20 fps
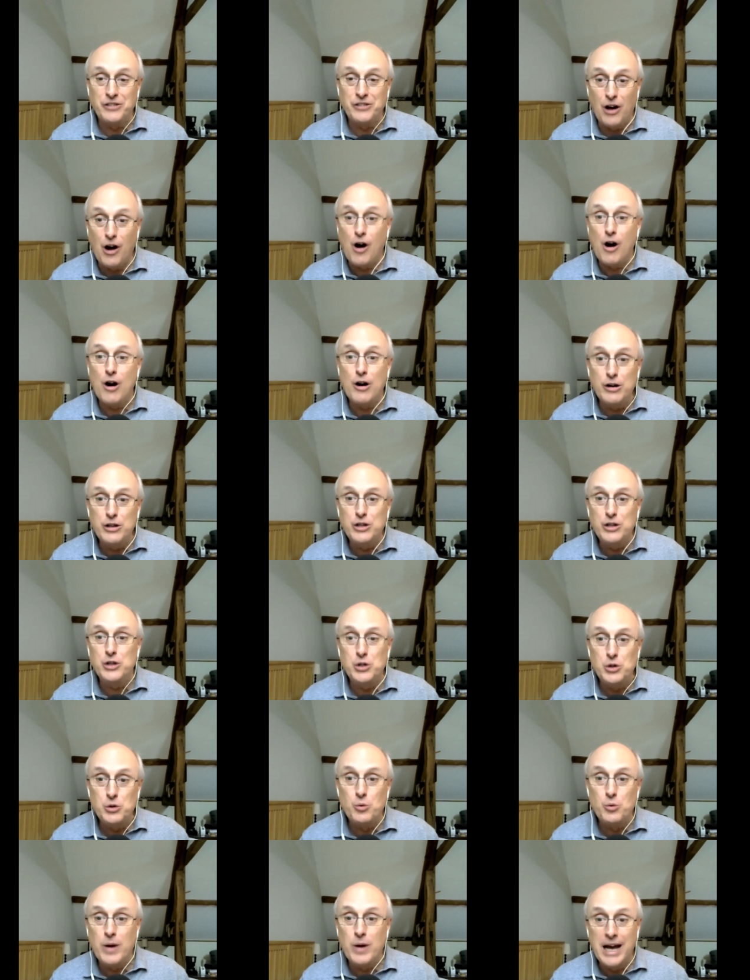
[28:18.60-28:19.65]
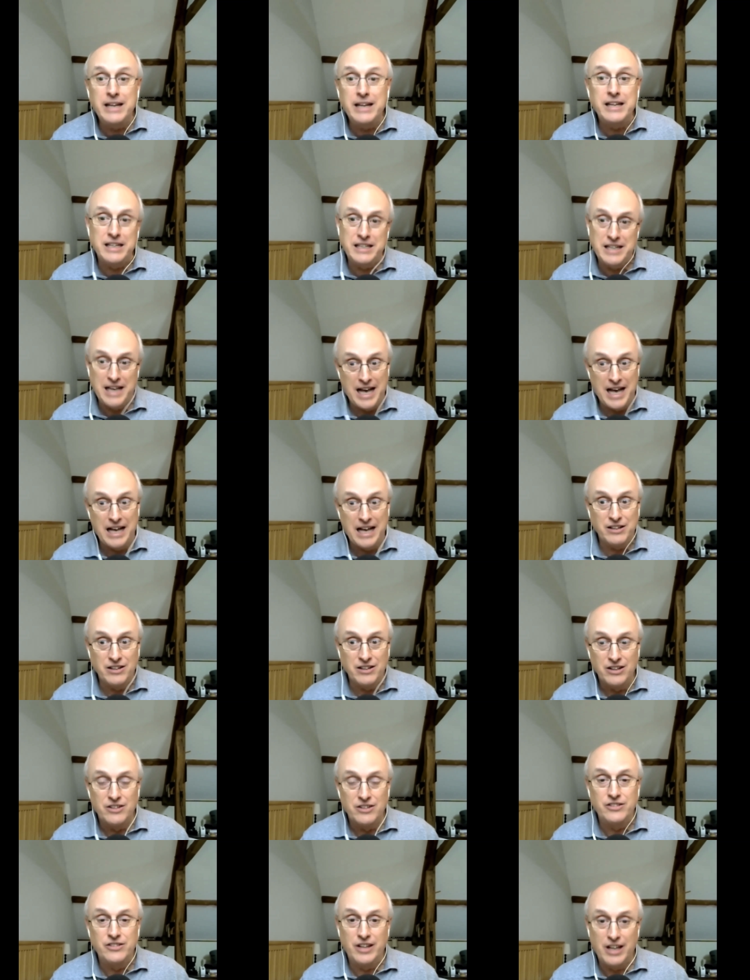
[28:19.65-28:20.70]
are you ready yet
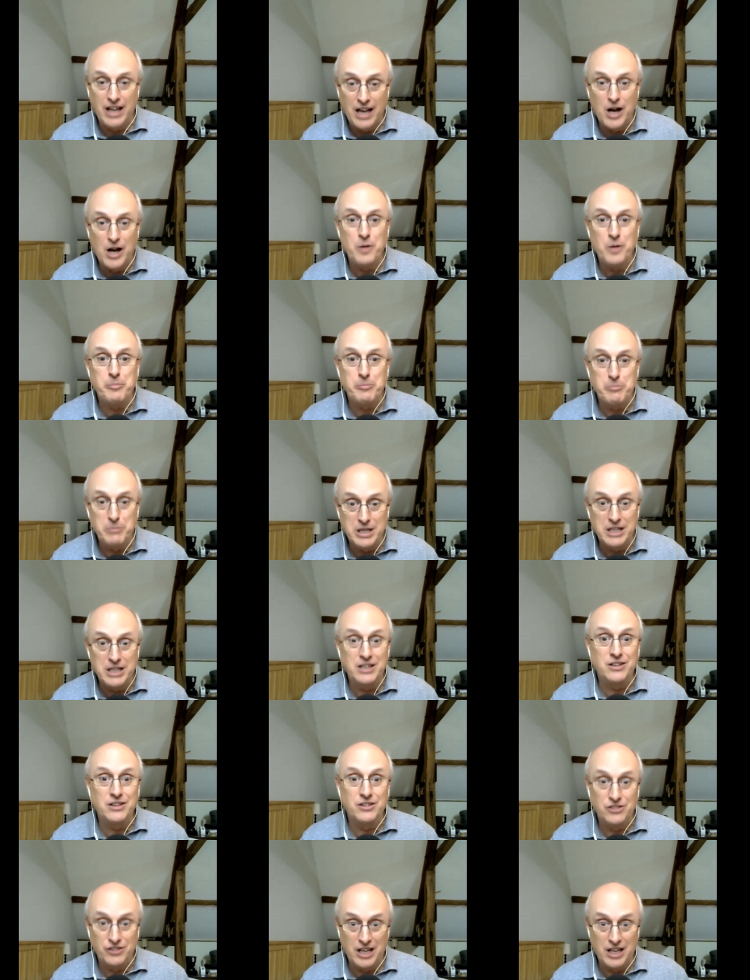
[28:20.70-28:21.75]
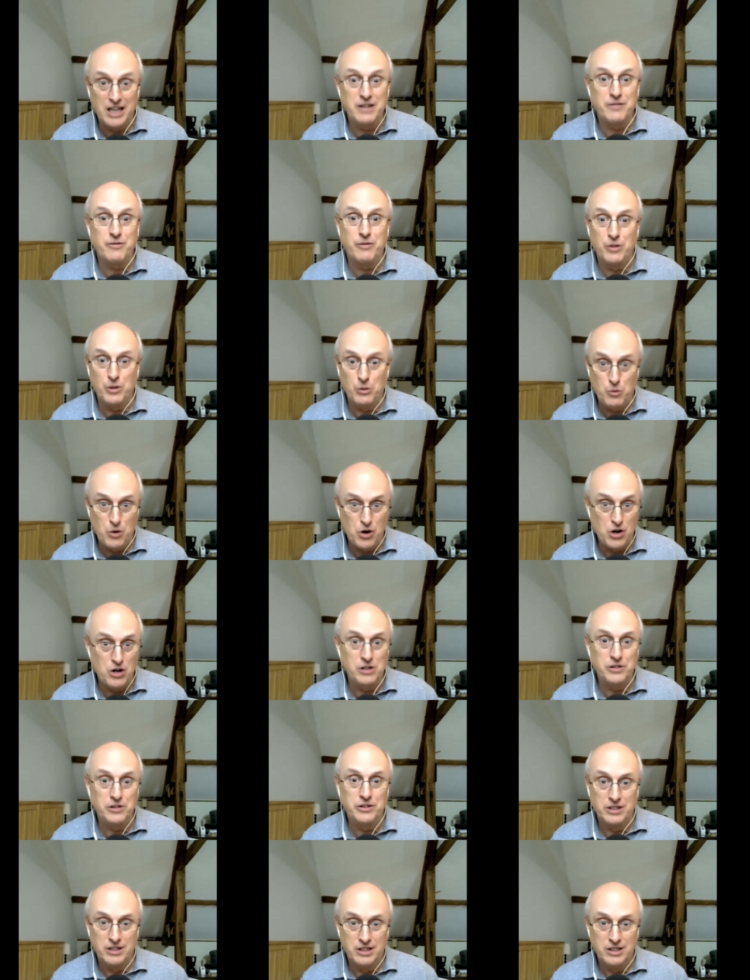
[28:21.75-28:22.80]
to help me save the
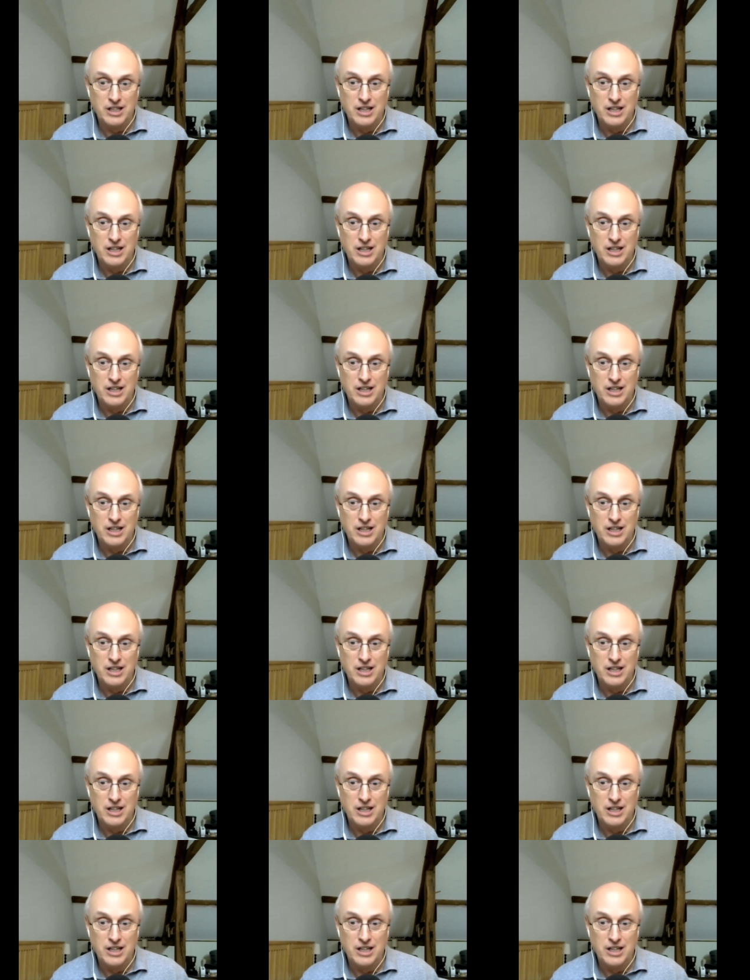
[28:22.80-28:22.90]
world?